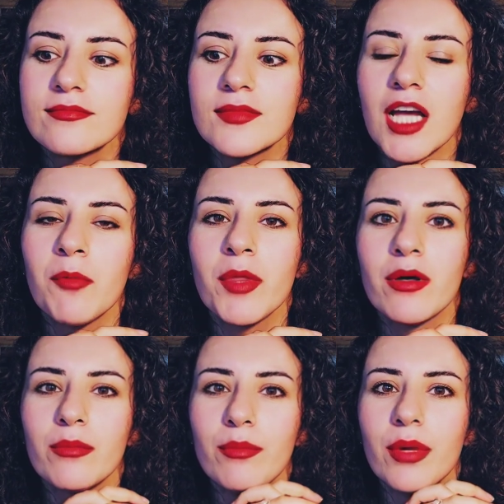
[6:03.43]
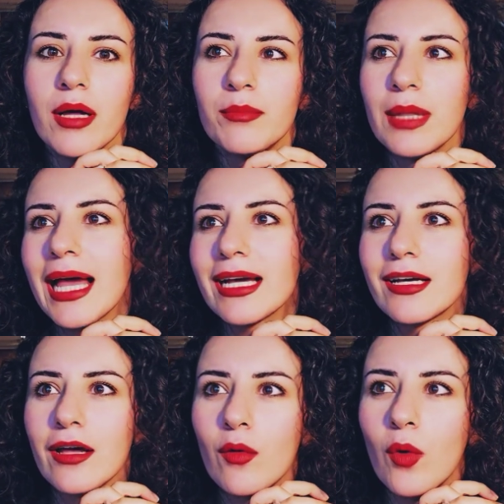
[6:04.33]
I'm the black
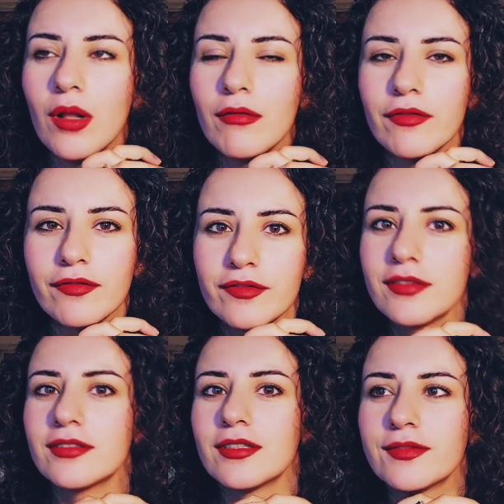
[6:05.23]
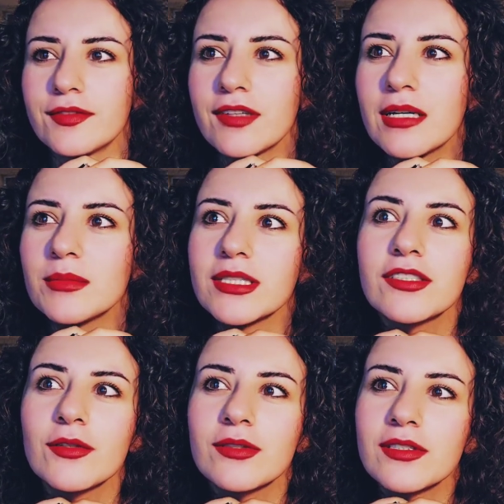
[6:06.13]
wolf of the family,
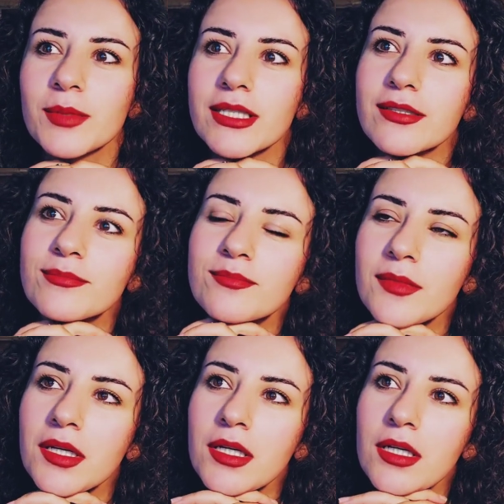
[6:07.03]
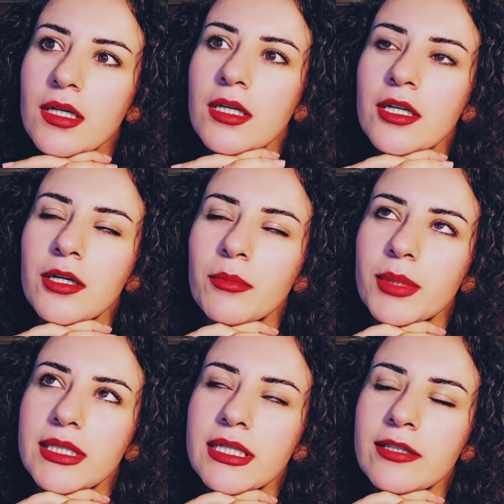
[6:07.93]
so to speak.
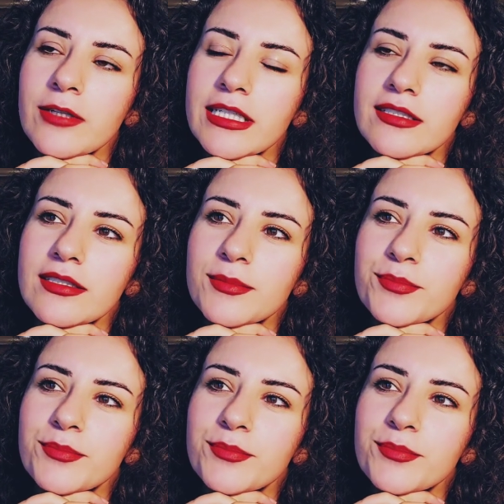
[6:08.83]
But anyways,